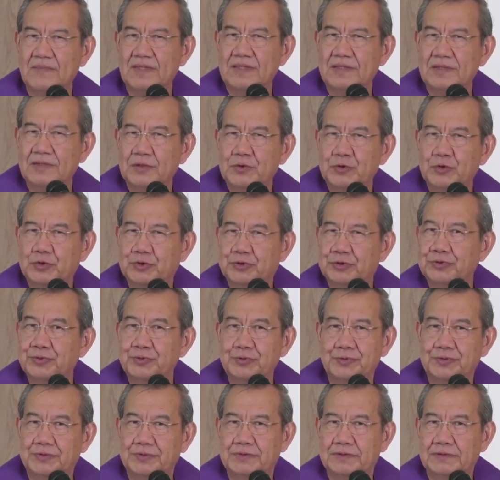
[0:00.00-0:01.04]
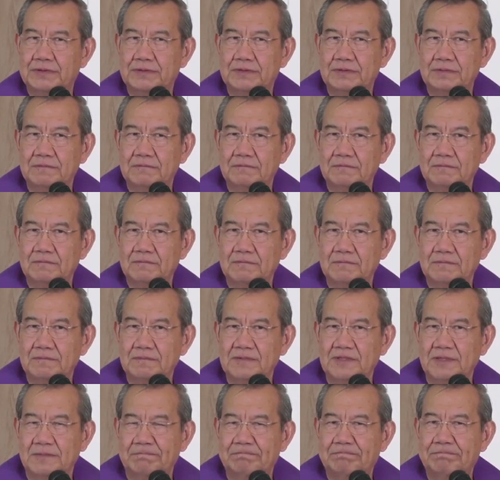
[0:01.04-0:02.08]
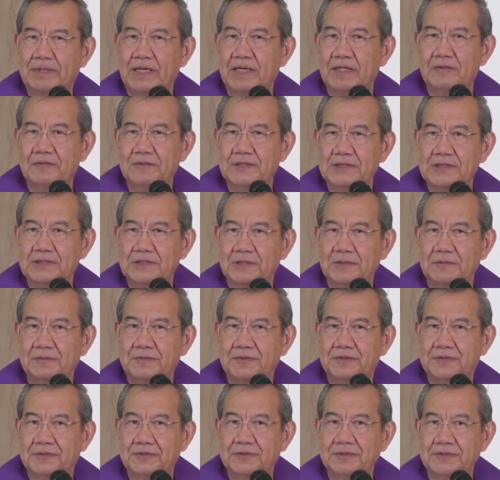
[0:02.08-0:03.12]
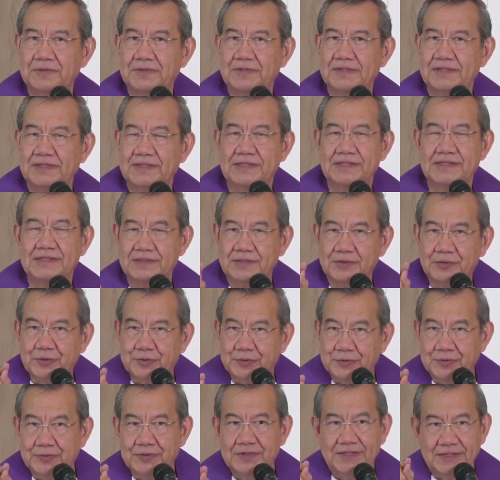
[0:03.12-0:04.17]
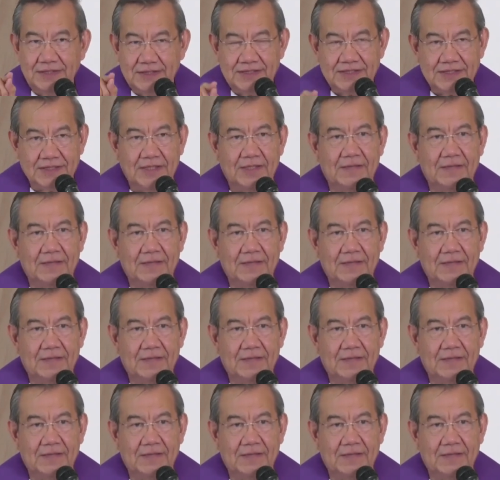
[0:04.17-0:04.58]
Truth. The power of truth is truth itself.